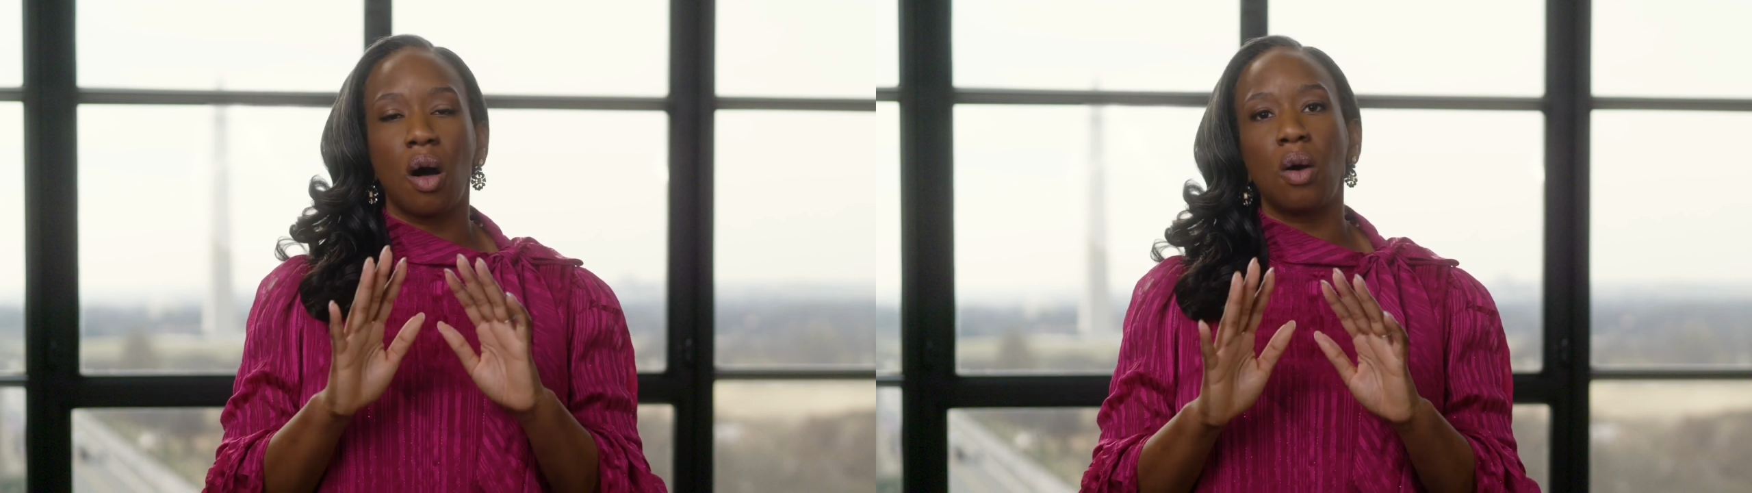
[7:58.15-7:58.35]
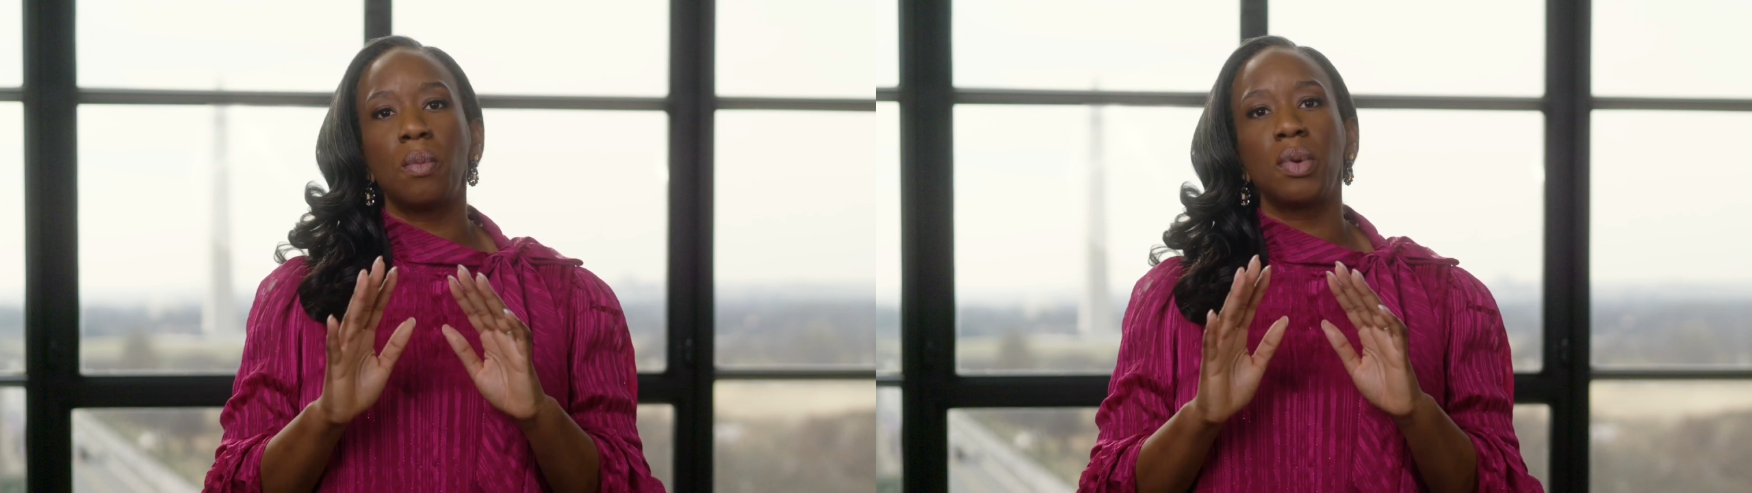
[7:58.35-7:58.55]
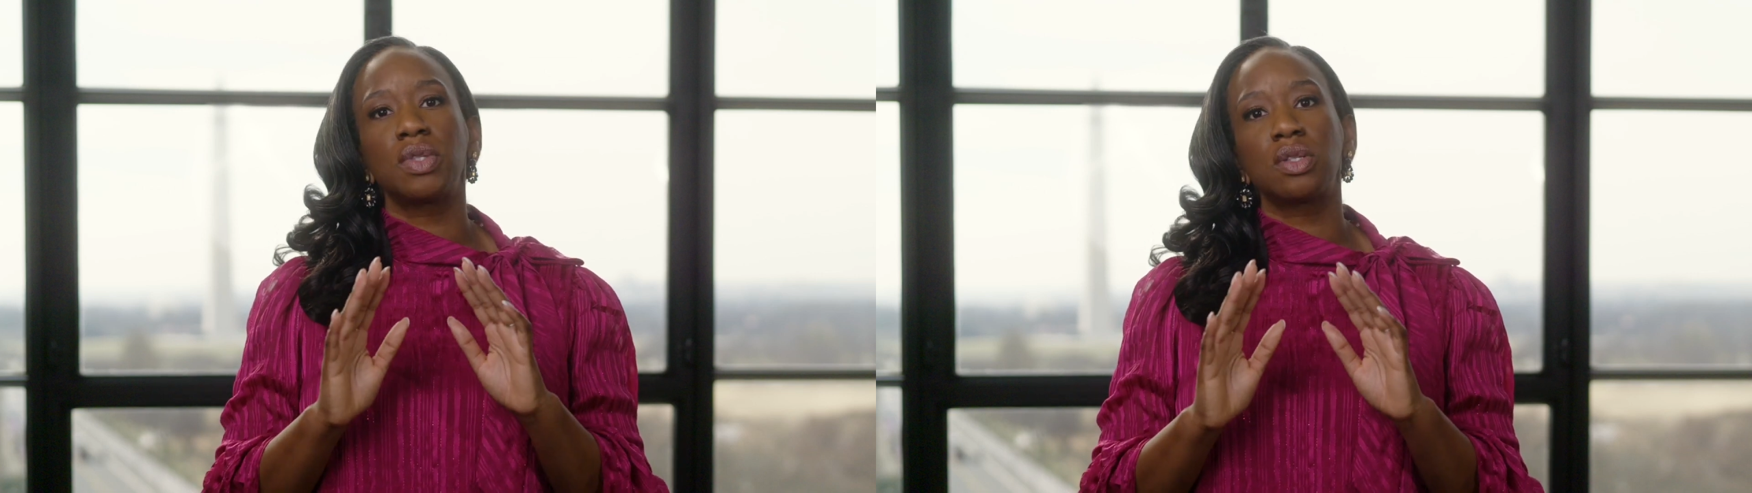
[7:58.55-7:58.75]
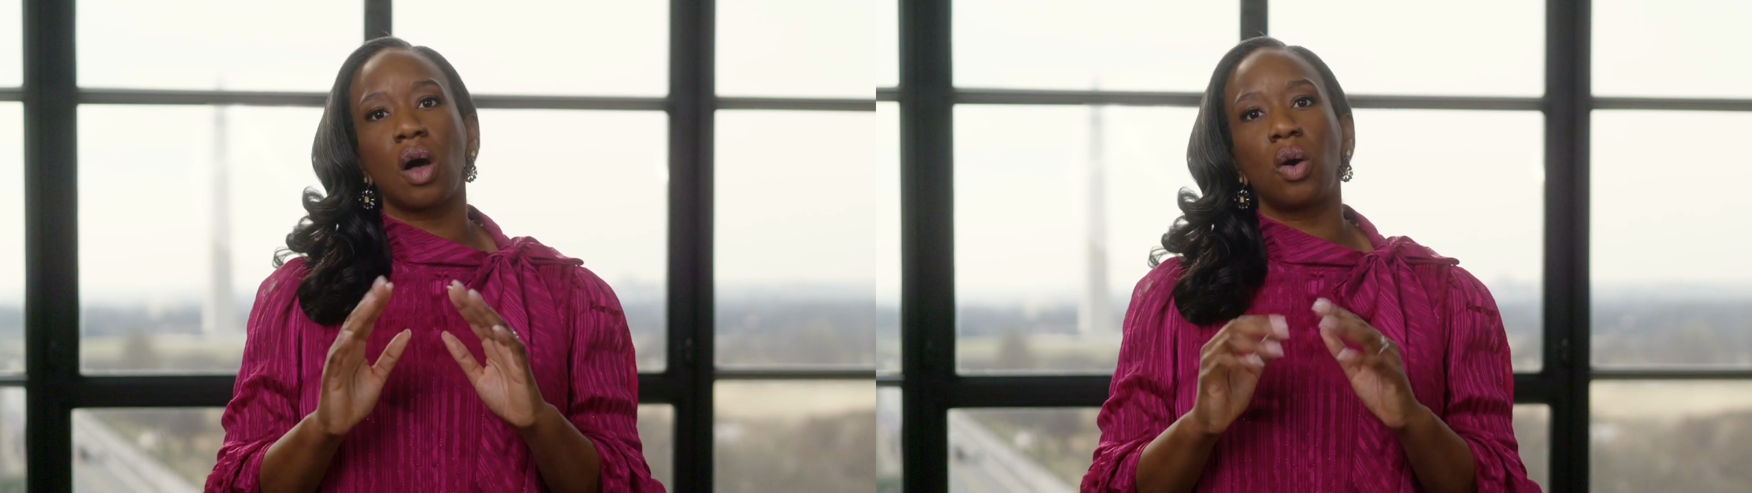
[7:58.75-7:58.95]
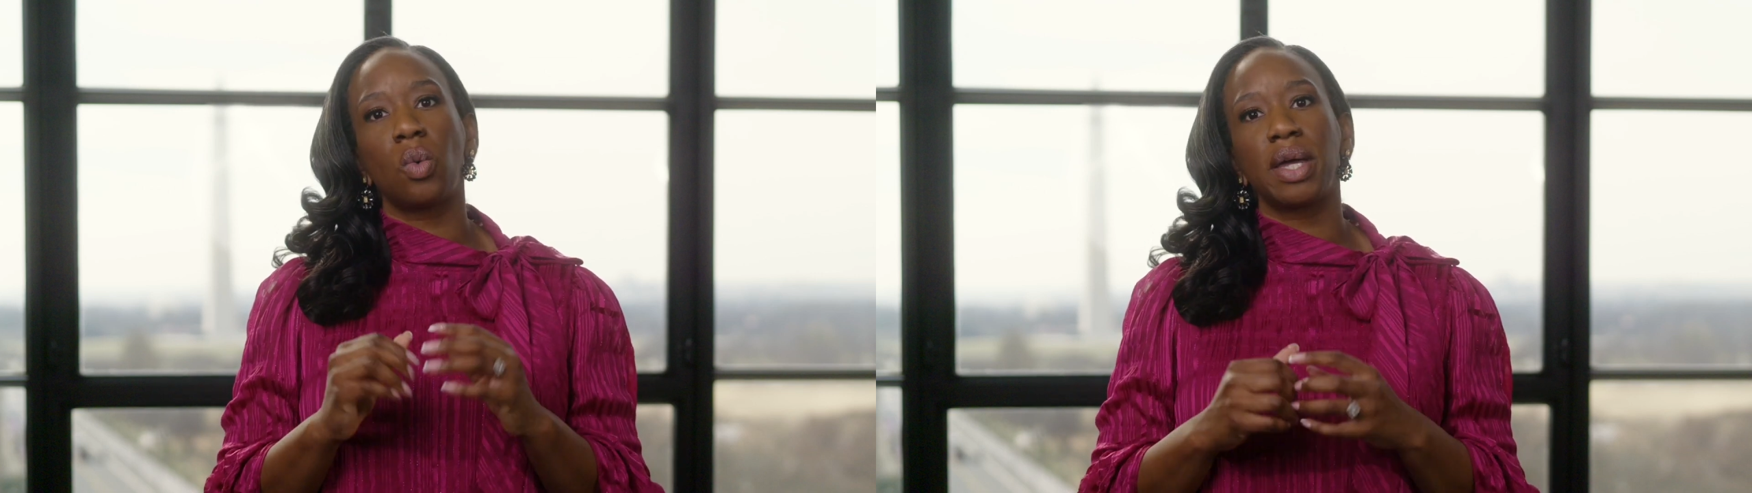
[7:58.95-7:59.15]
almost
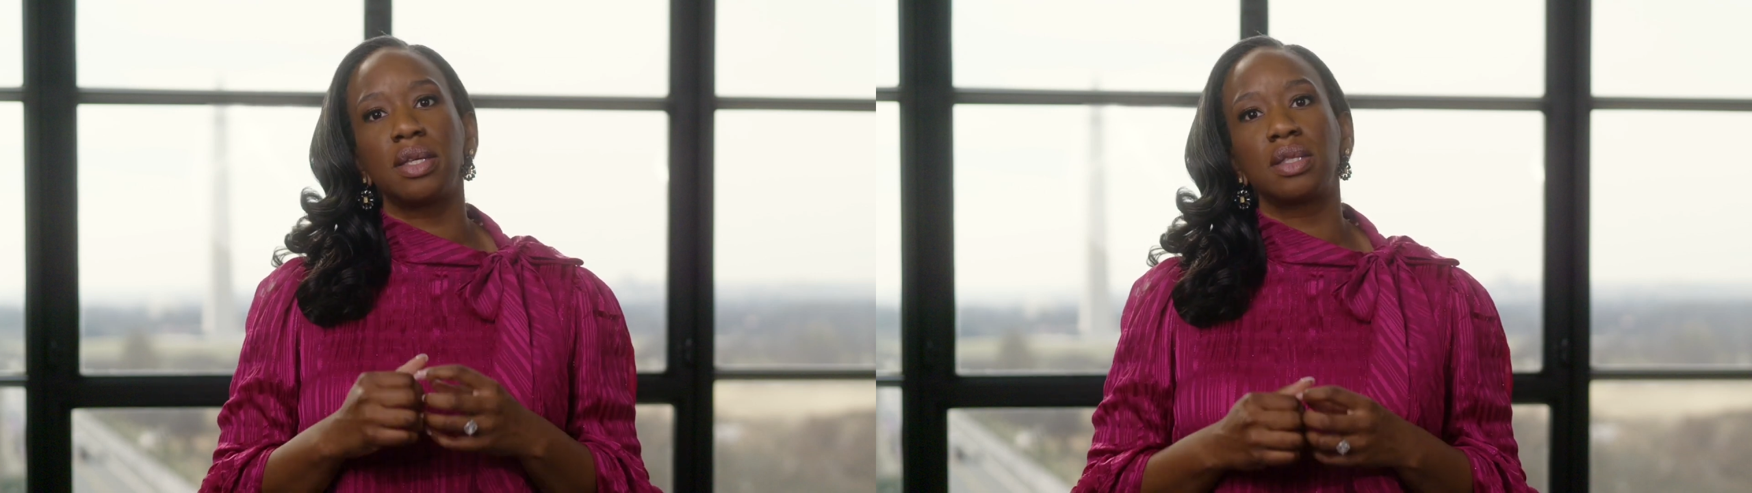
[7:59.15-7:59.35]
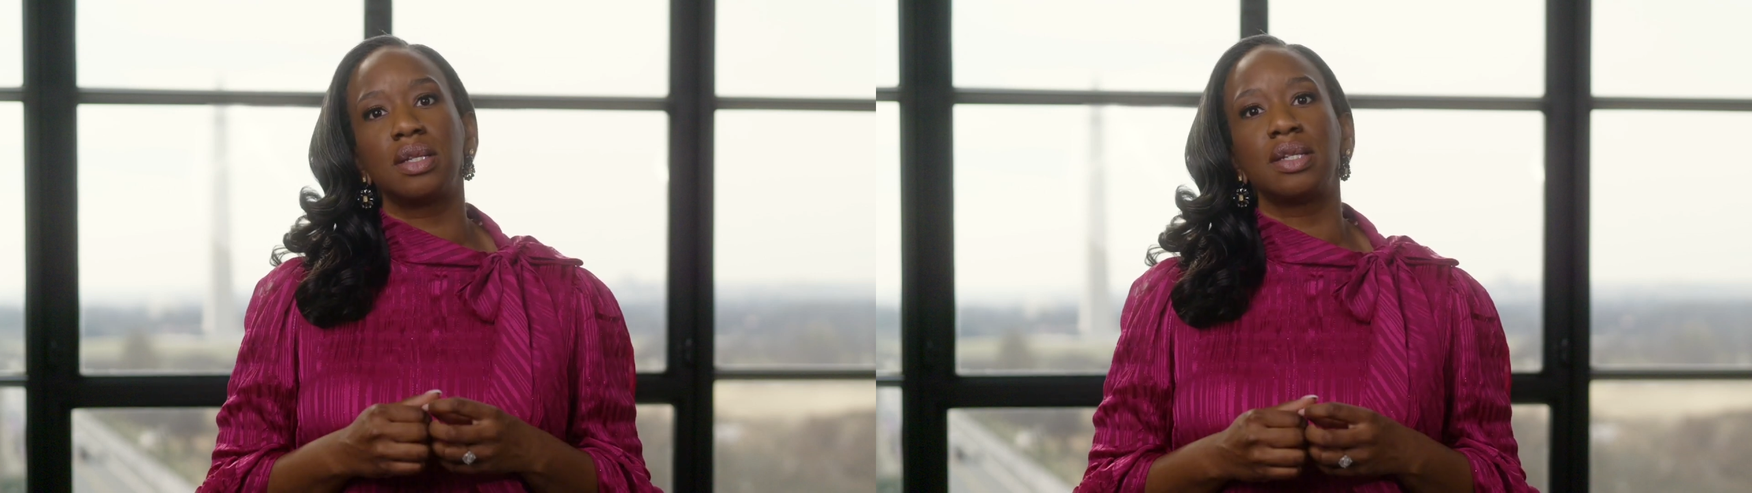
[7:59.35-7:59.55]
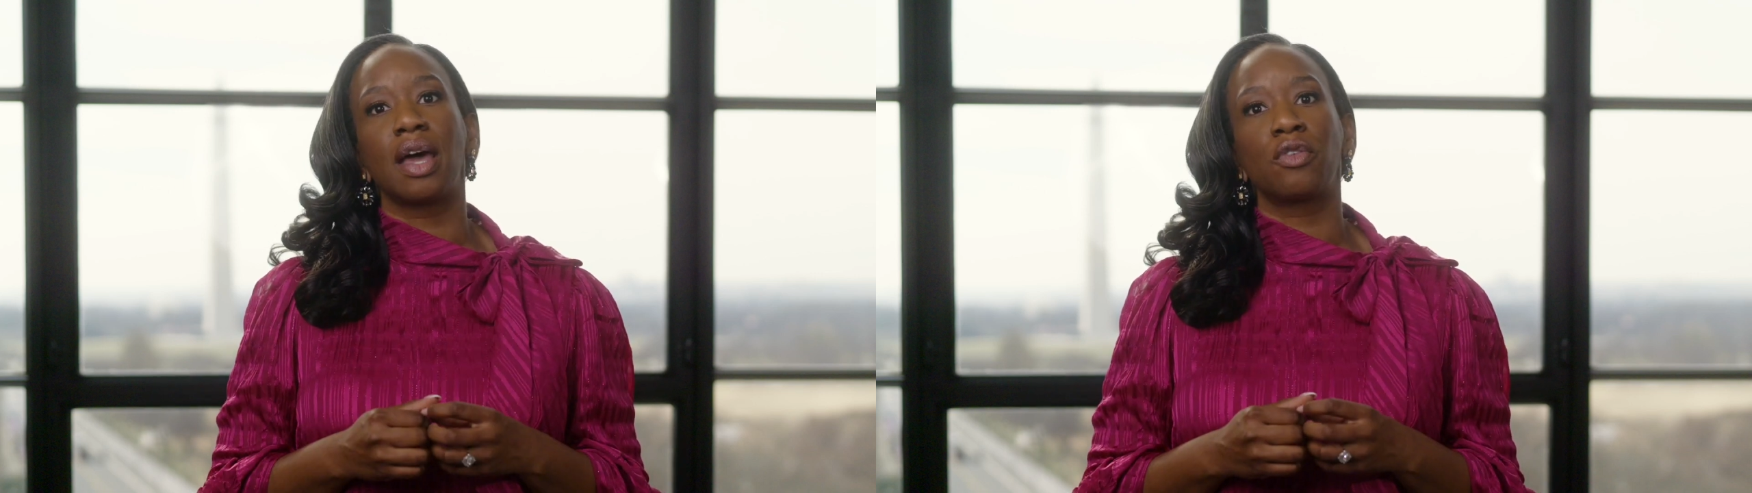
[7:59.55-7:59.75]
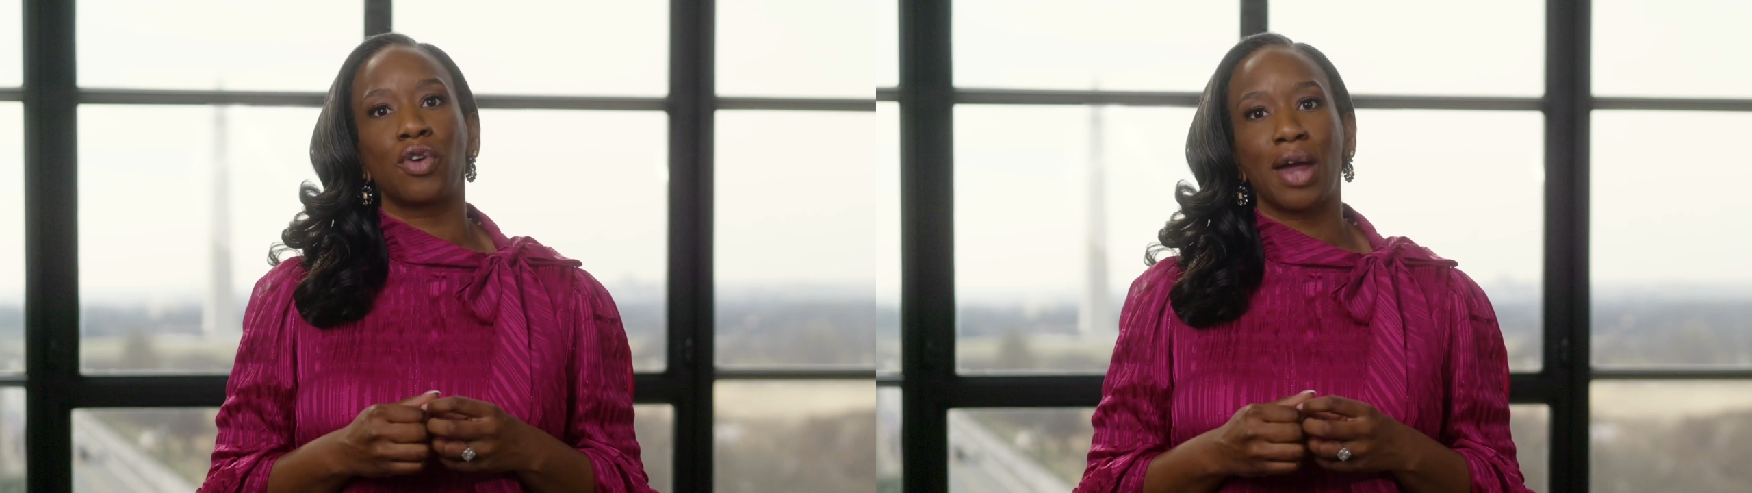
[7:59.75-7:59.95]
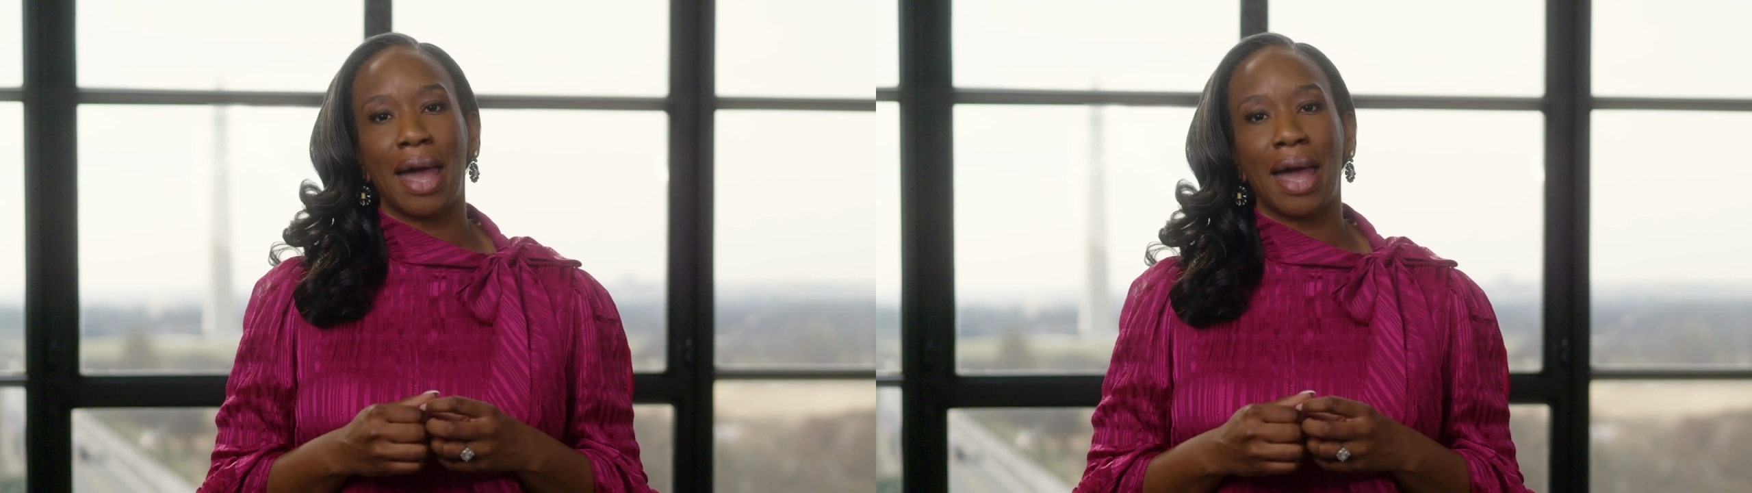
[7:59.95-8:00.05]
always never